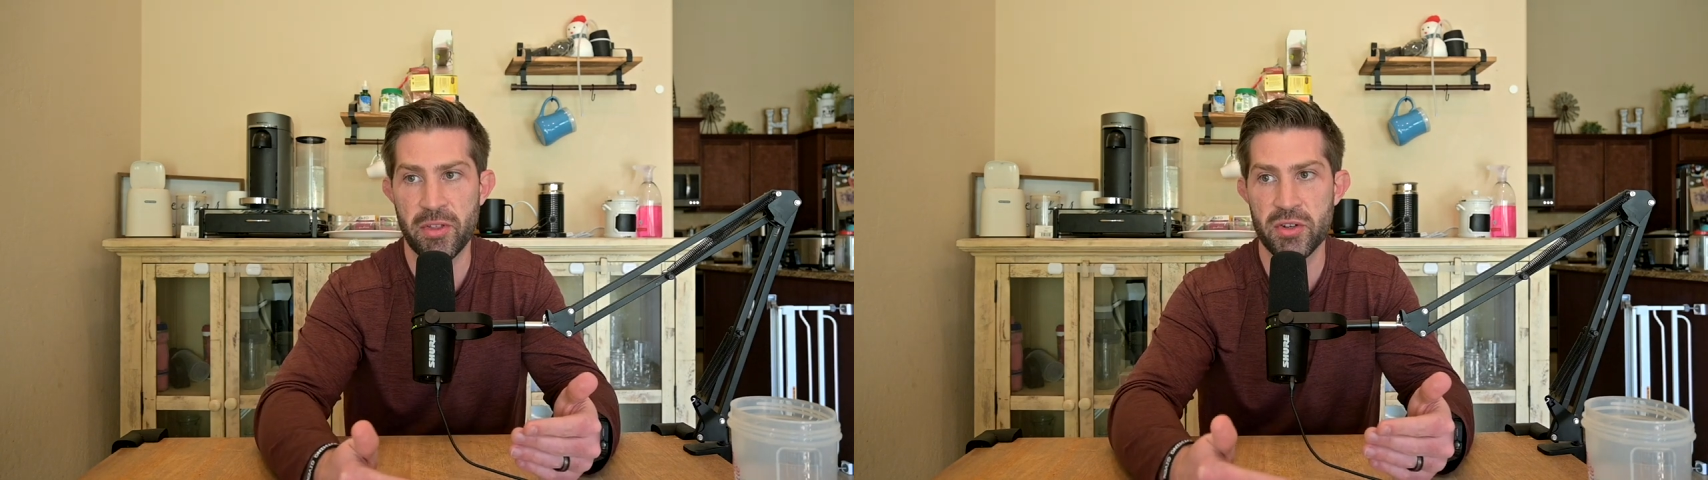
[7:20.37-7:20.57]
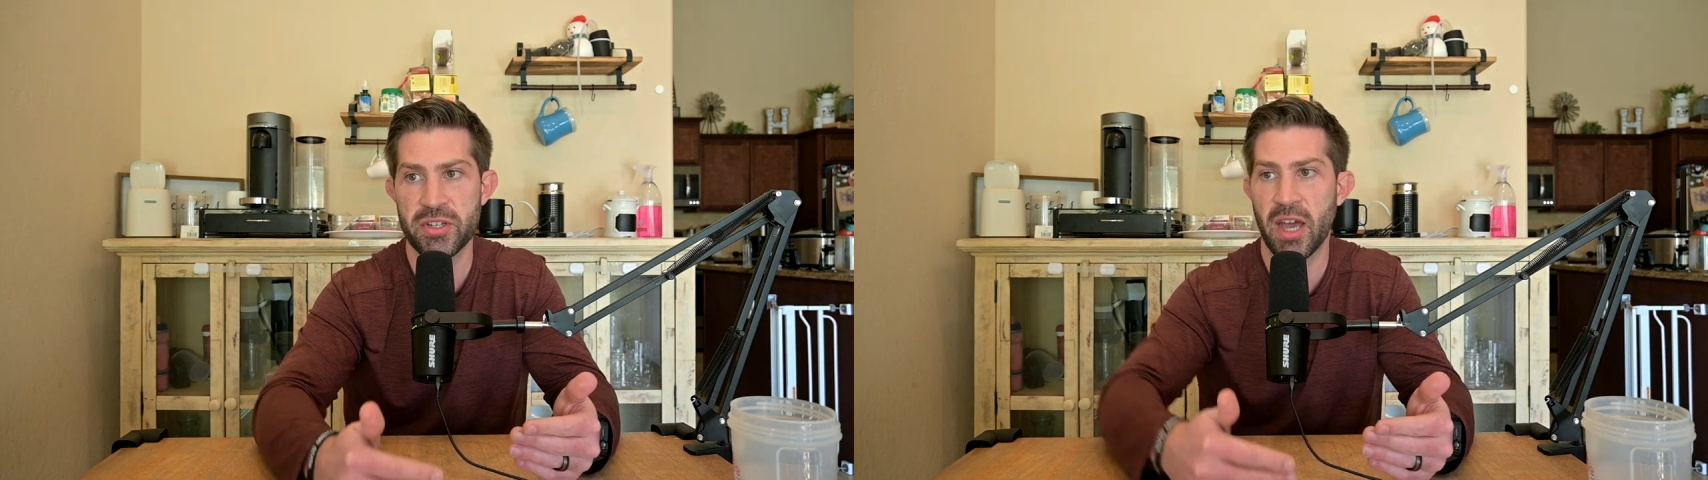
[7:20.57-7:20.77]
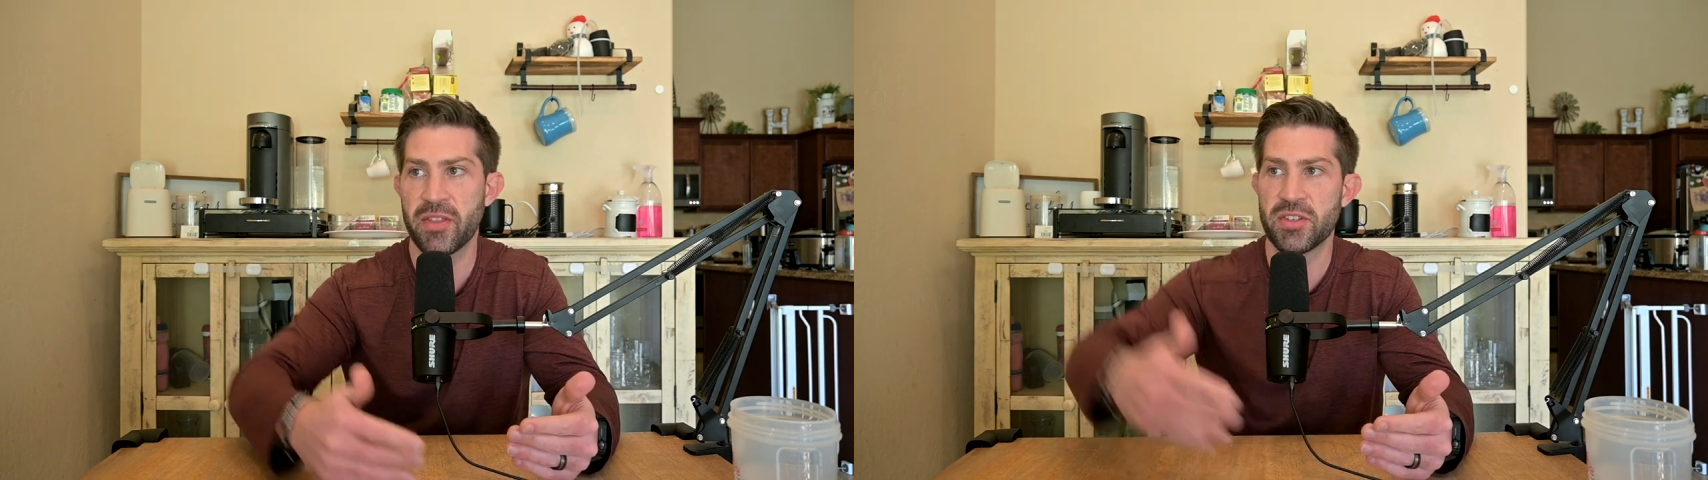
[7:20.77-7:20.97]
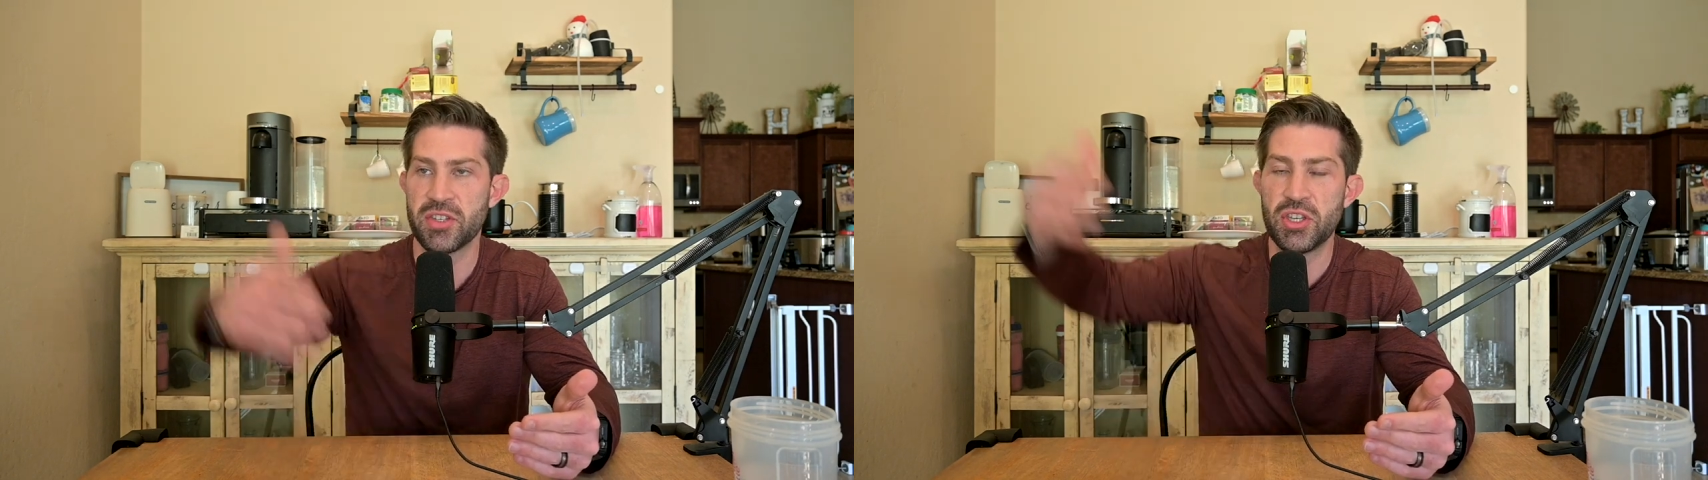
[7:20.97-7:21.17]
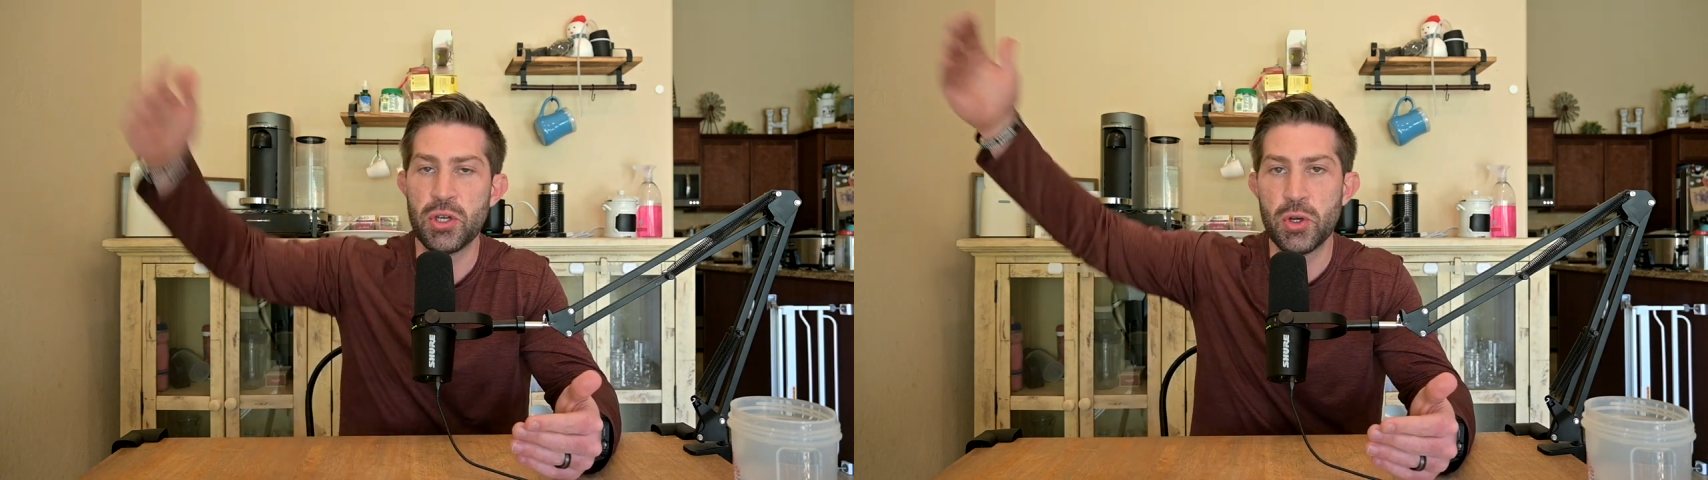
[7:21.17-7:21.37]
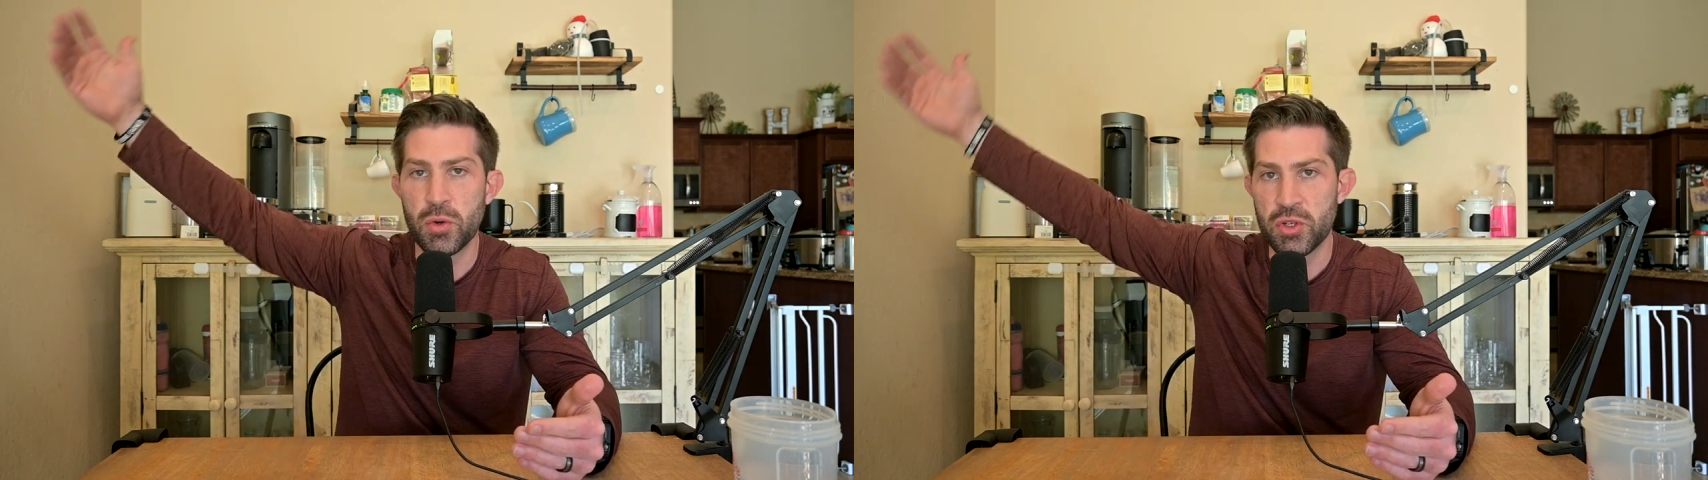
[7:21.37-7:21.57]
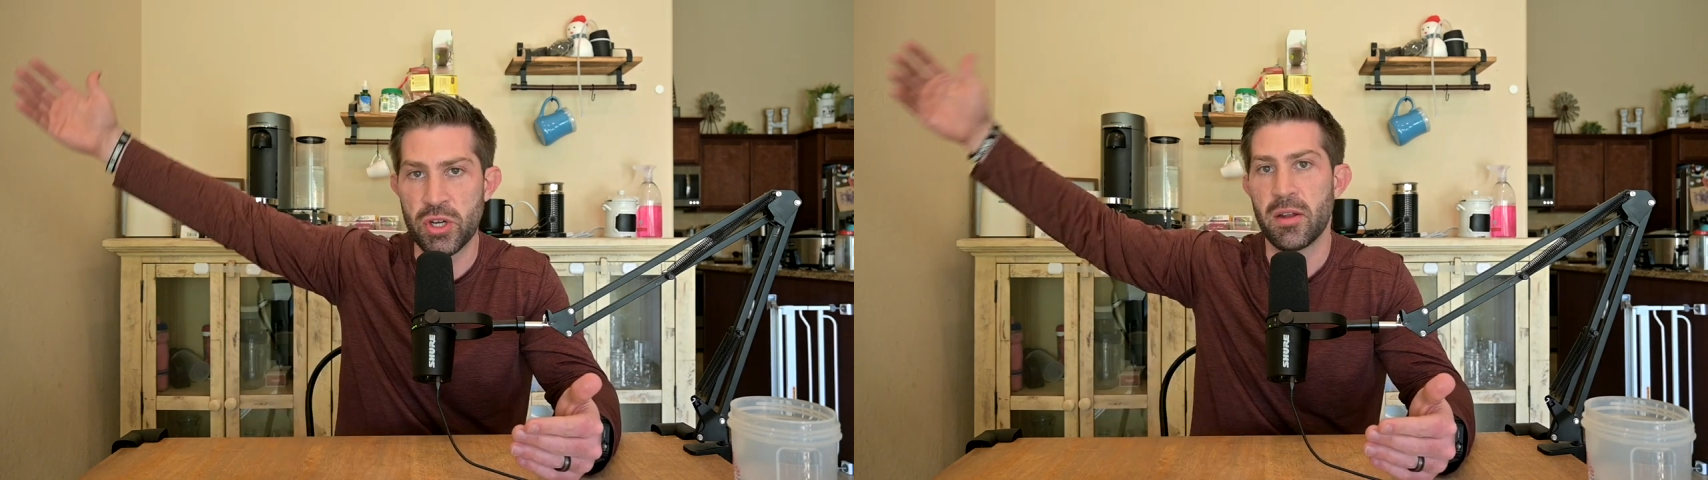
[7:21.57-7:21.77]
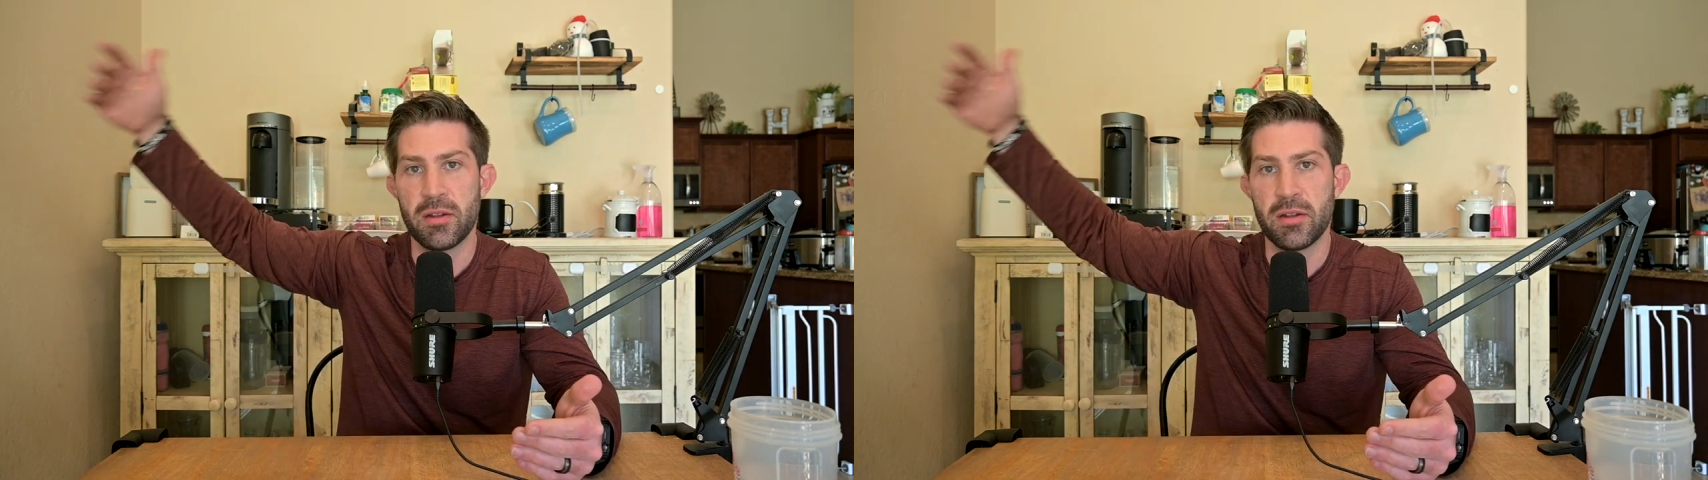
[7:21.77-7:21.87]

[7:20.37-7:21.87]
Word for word: There's not this huge,